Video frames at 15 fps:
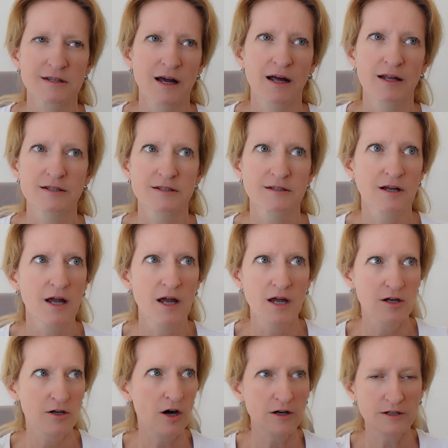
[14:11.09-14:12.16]
and
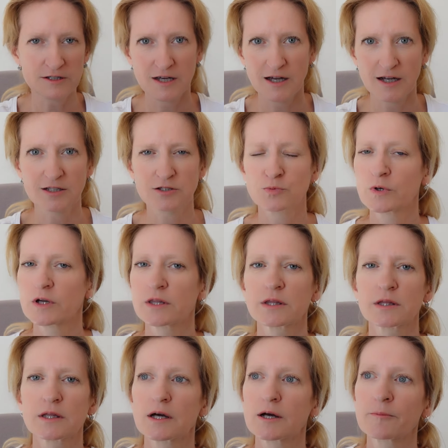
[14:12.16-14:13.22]
contact
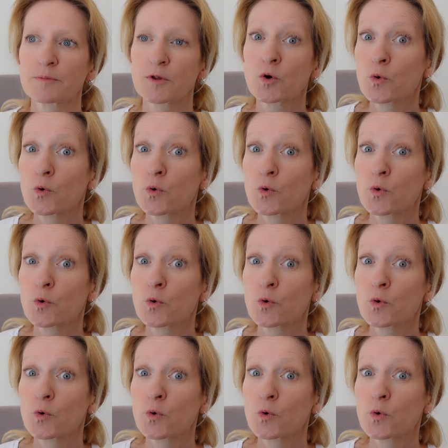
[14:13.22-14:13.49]
with um,